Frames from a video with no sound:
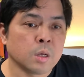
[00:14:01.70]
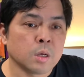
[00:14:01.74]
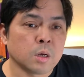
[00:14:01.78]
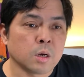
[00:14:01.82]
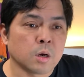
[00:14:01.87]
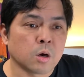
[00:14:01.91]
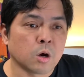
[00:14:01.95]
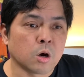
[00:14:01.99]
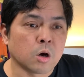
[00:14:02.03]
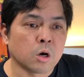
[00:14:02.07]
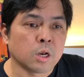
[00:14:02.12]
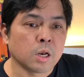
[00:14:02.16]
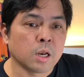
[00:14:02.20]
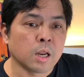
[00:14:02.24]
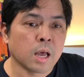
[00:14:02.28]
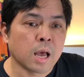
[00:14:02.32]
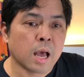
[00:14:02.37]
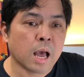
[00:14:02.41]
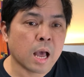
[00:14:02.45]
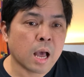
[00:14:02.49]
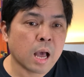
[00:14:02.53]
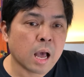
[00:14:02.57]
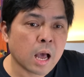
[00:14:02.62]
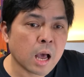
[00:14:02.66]
on
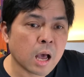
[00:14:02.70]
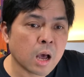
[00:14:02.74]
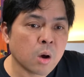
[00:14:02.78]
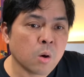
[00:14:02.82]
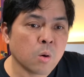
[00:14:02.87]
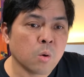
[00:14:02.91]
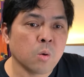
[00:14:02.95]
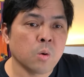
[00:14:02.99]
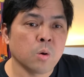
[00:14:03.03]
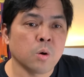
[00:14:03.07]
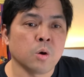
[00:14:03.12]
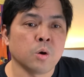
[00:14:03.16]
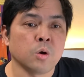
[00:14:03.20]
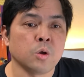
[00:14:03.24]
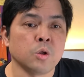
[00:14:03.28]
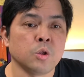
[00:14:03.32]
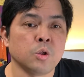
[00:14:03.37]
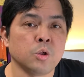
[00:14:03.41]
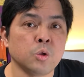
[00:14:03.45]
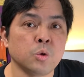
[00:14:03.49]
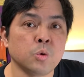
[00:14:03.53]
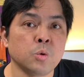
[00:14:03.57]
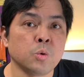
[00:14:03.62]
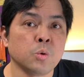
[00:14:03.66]
how
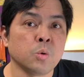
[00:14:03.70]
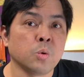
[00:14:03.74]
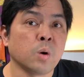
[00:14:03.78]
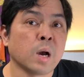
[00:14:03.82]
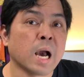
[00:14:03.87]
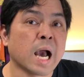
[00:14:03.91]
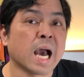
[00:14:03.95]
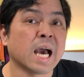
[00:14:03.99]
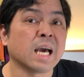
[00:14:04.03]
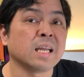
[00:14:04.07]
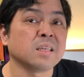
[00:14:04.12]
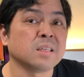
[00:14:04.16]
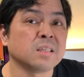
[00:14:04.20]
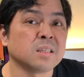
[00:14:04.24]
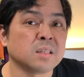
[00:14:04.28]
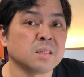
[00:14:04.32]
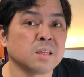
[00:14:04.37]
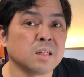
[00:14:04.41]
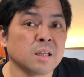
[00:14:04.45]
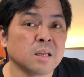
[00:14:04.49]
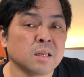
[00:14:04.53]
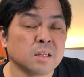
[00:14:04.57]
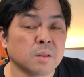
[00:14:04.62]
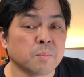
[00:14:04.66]
you handle
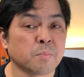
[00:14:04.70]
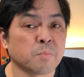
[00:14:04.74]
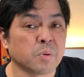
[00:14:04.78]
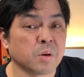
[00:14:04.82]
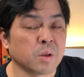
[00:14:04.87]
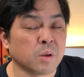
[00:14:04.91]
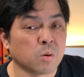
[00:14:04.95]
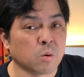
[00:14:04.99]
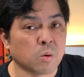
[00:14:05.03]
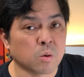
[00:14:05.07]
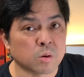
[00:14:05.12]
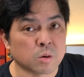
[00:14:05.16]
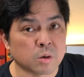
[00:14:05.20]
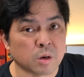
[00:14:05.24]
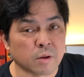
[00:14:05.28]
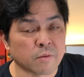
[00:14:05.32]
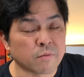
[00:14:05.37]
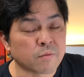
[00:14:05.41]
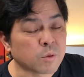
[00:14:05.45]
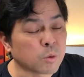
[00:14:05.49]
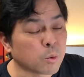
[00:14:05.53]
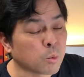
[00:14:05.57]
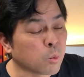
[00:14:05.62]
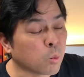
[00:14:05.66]
the pre-order. If
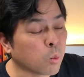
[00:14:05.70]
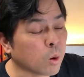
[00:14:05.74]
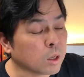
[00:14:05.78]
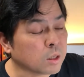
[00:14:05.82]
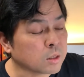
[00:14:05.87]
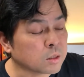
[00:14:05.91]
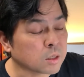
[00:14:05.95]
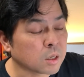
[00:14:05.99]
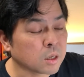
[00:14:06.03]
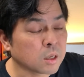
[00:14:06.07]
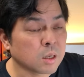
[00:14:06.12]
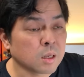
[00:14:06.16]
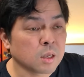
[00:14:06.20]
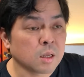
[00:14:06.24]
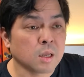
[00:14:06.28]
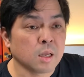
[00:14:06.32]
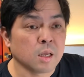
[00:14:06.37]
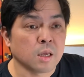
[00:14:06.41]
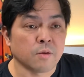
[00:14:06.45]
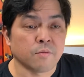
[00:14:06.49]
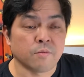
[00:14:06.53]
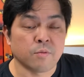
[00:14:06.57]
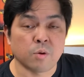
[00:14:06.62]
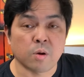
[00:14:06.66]
you
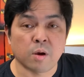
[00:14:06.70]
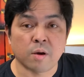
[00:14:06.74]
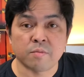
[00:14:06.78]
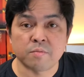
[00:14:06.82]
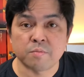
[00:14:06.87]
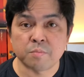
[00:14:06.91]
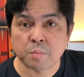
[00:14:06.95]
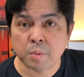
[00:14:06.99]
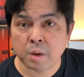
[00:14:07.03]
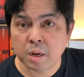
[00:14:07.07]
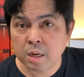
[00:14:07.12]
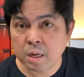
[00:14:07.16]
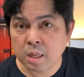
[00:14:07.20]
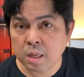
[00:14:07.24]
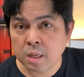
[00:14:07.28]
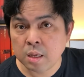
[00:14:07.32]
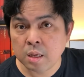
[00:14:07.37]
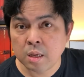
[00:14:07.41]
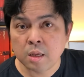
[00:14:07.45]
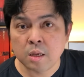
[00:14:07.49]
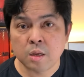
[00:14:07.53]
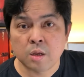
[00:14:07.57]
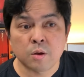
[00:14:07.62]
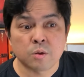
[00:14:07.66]
have money
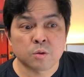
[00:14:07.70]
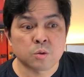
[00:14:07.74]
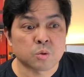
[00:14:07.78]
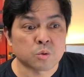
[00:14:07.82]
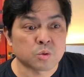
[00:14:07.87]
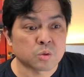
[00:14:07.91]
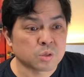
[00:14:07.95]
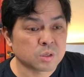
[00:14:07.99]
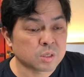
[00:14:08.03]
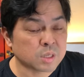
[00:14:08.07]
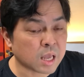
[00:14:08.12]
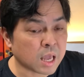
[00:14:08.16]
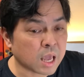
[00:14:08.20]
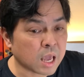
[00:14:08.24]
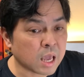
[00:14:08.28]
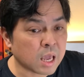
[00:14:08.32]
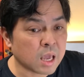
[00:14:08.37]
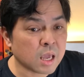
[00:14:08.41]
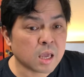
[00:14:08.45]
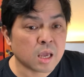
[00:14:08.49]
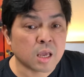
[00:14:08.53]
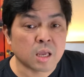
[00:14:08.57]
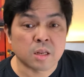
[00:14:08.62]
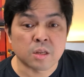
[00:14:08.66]
to stay
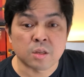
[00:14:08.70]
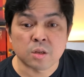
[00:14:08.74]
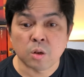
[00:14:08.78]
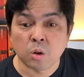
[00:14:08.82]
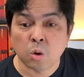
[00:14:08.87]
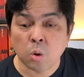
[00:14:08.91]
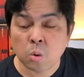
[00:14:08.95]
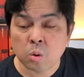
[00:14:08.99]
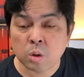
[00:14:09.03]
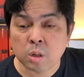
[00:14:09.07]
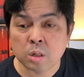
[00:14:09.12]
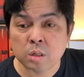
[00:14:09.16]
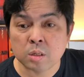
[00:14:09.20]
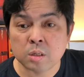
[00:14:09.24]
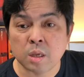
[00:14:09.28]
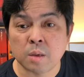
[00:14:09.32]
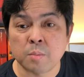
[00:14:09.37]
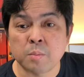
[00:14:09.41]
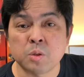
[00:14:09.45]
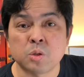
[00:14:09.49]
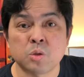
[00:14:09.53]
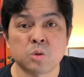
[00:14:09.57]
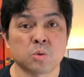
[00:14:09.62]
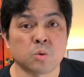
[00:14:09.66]
in the local gaming
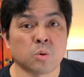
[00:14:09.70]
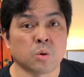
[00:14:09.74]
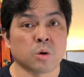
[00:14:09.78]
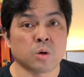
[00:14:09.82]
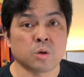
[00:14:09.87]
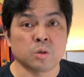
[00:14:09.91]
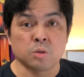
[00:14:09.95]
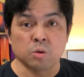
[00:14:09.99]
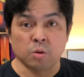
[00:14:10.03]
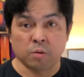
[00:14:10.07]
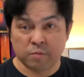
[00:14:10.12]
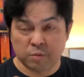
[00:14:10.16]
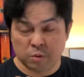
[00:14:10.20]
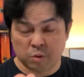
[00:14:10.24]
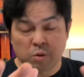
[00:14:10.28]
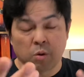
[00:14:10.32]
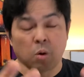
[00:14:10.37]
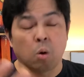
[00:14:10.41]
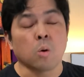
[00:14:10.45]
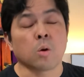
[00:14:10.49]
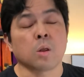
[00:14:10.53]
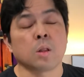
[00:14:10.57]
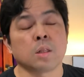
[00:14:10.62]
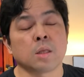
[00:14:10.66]
stores of your
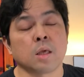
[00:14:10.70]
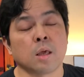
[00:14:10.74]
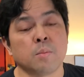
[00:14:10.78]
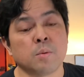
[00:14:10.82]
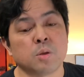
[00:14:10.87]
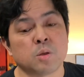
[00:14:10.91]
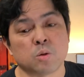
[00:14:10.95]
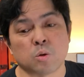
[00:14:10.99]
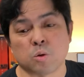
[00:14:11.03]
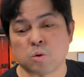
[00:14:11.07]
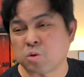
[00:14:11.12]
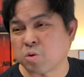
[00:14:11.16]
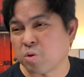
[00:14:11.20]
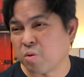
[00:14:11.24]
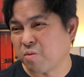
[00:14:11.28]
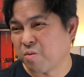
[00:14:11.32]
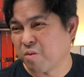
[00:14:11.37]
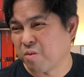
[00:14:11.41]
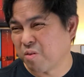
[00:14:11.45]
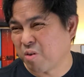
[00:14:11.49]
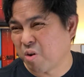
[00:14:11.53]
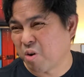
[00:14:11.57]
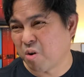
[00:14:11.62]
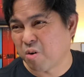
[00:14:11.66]
local gaming stores,
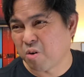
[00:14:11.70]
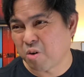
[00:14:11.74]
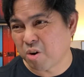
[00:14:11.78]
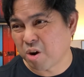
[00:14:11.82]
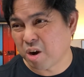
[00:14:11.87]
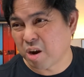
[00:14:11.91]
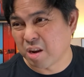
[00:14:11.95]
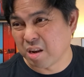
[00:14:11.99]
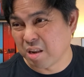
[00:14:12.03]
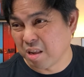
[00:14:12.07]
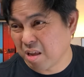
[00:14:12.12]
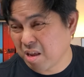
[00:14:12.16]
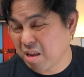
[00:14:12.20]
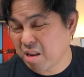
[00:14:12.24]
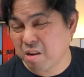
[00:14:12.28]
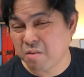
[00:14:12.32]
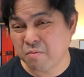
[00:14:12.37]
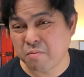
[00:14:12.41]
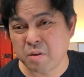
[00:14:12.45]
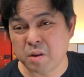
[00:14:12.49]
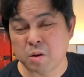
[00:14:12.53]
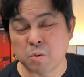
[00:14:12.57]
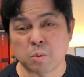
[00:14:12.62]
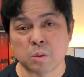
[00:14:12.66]
or an
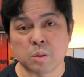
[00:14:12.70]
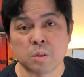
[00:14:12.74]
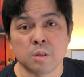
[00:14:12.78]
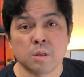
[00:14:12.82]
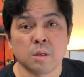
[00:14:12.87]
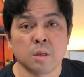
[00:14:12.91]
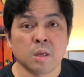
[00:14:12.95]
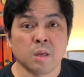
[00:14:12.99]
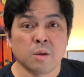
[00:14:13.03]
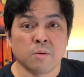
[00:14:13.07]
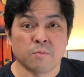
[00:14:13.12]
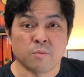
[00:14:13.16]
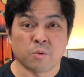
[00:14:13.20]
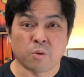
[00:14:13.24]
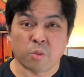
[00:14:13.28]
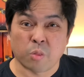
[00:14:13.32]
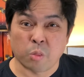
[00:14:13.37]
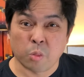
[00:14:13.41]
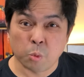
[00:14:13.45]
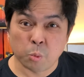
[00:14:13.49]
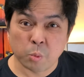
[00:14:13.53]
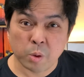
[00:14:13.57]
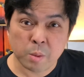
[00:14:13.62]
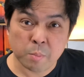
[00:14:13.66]
individual for
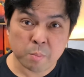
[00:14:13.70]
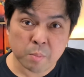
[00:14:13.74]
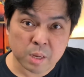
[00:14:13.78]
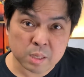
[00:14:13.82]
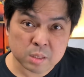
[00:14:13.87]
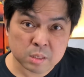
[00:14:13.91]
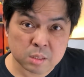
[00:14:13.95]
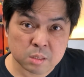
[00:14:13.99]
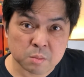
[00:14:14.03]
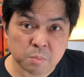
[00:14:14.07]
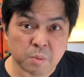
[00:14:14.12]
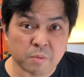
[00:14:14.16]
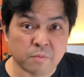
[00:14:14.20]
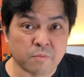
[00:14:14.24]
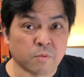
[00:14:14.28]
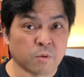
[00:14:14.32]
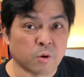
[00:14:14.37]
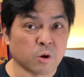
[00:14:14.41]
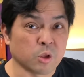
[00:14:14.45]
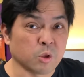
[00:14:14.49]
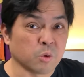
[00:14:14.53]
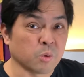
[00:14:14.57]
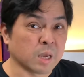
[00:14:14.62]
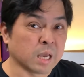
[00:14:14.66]
3 months before
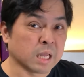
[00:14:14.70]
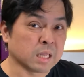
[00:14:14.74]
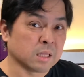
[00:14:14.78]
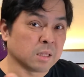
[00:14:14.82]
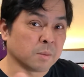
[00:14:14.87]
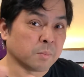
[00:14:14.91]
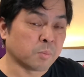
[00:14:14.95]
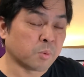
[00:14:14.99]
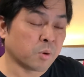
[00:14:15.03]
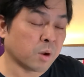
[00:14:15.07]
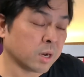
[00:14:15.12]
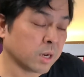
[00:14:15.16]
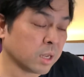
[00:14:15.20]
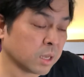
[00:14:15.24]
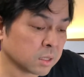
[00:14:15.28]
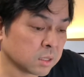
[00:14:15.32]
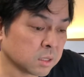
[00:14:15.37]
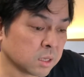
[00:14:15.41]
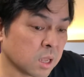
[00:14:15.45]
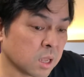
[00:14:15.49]
you get the product,